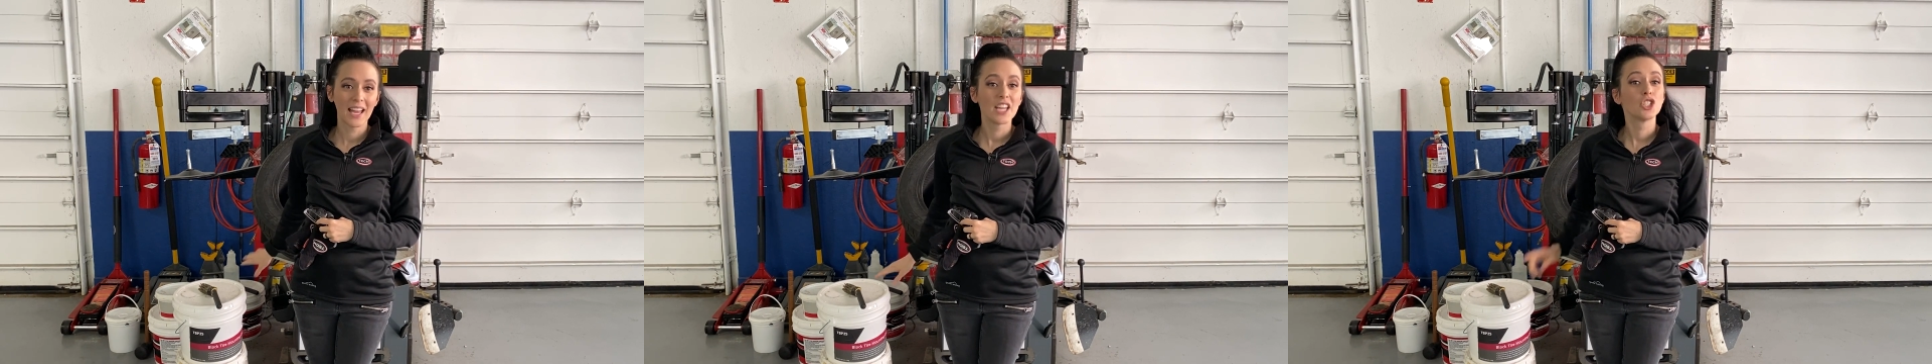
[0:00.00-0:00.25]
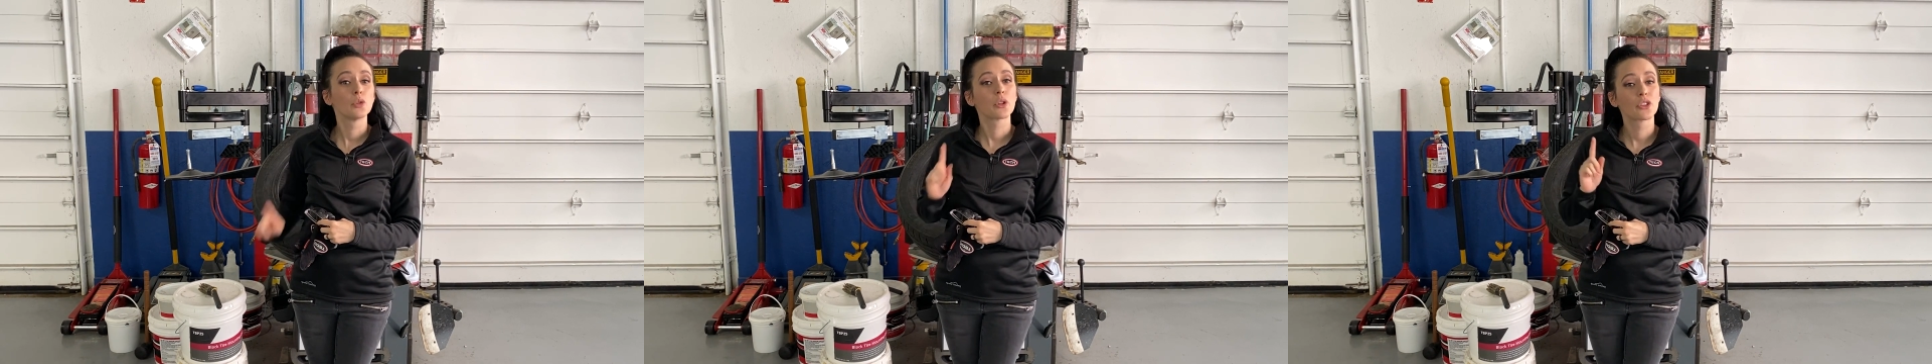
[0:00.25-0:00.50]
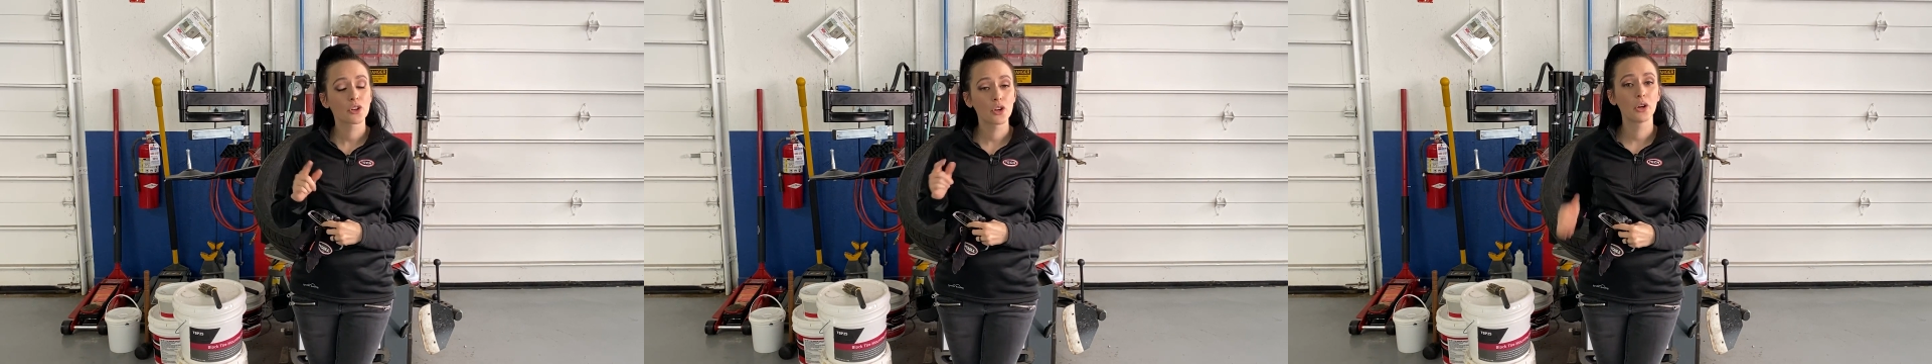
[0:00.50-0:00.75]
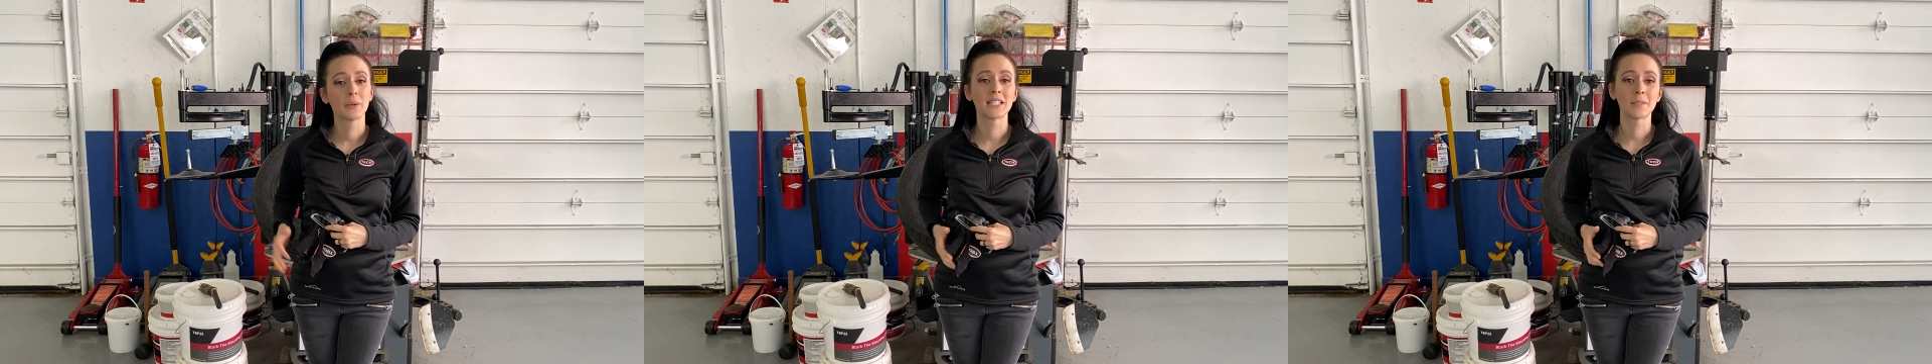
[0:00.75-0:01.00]
and do a
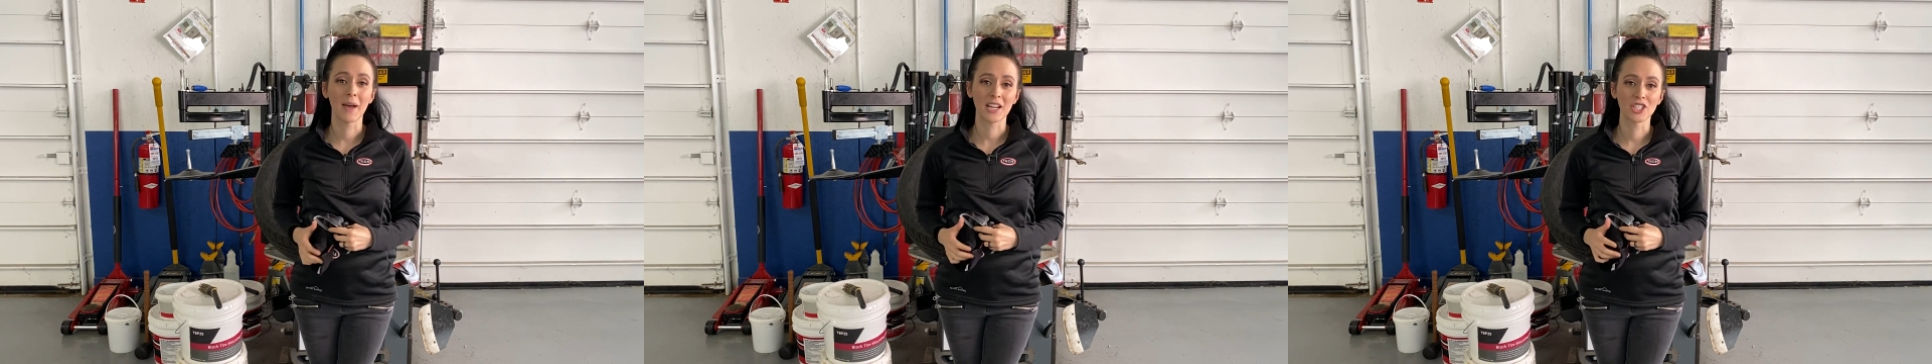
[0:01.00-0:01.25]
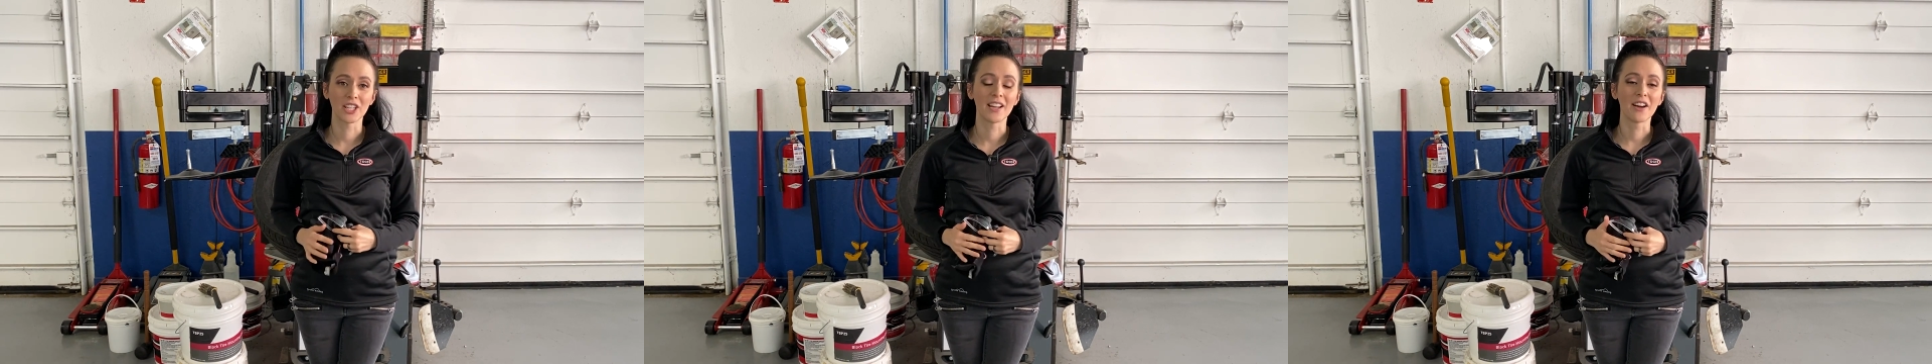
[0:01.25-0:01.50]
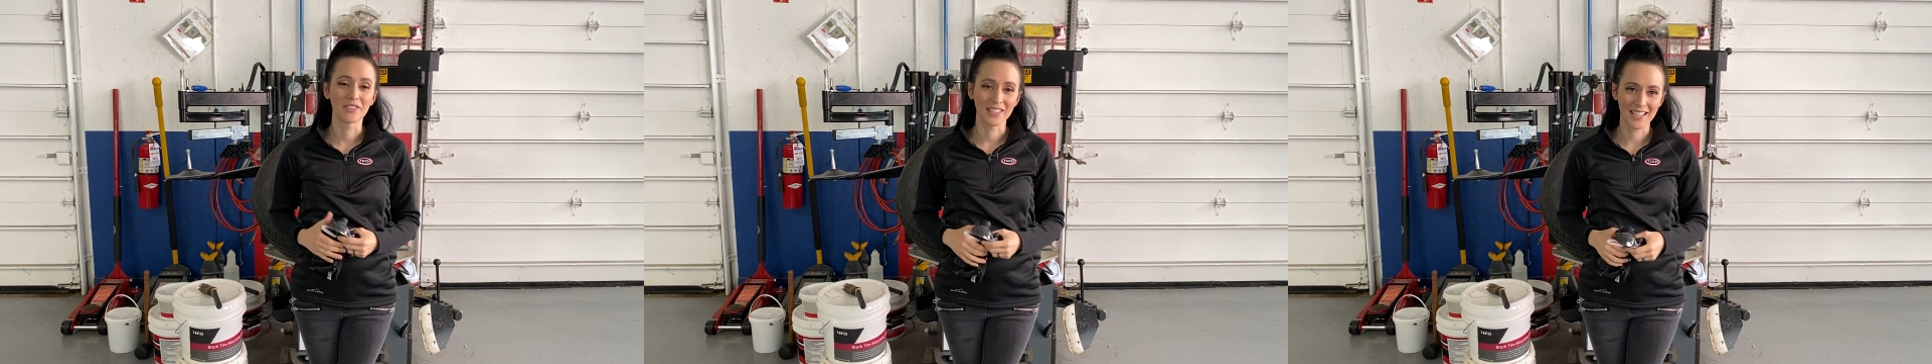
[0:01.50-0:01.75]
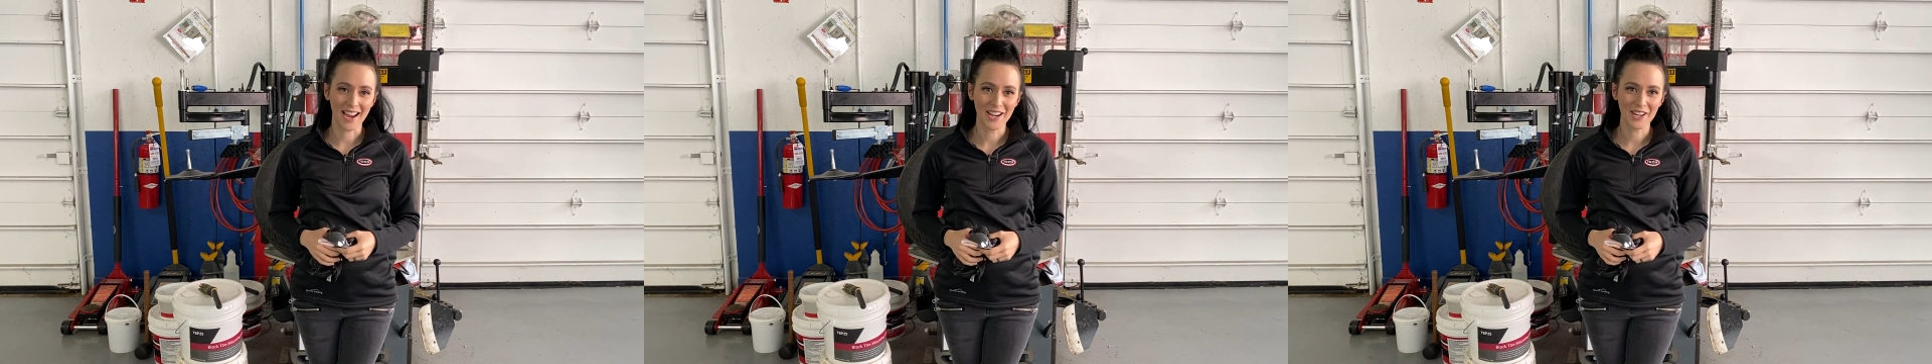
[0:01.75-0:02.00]
thorough inspection of the
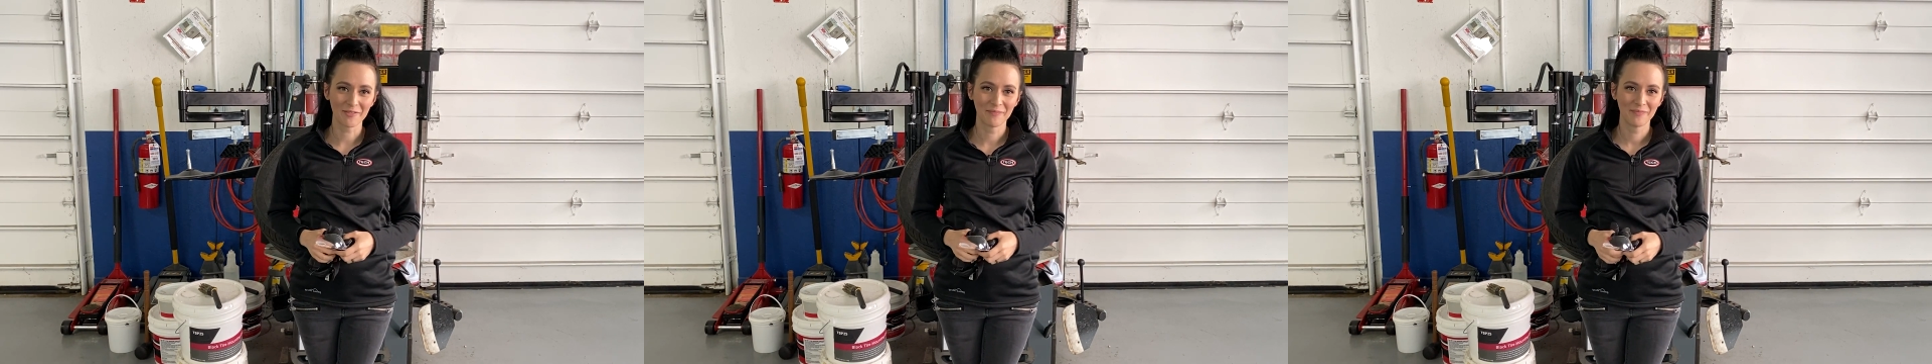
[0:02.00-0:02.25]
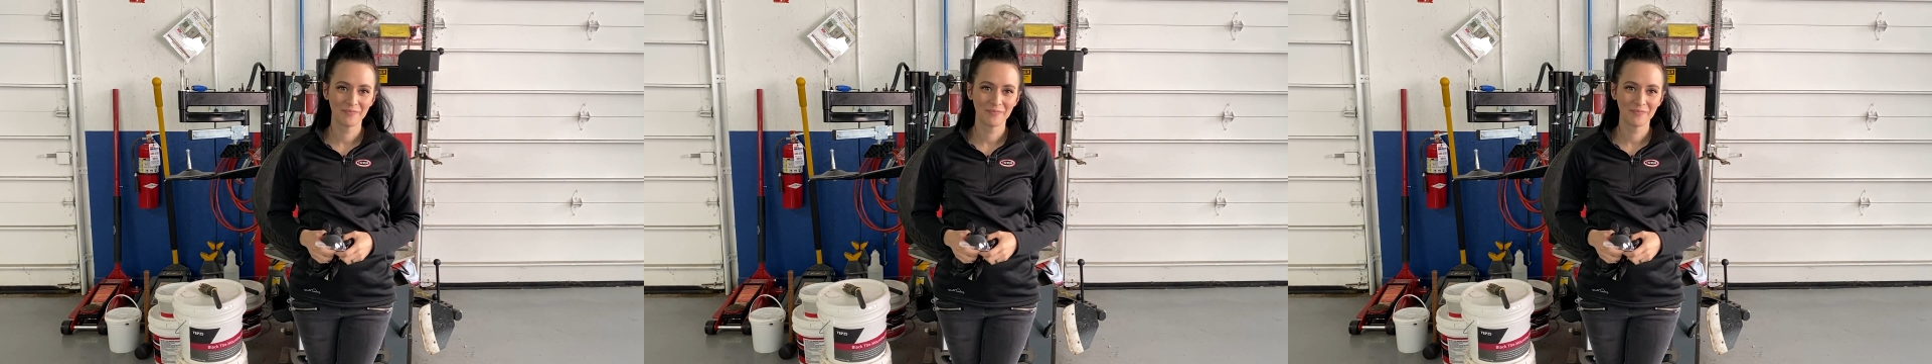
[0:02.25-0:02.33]
tire.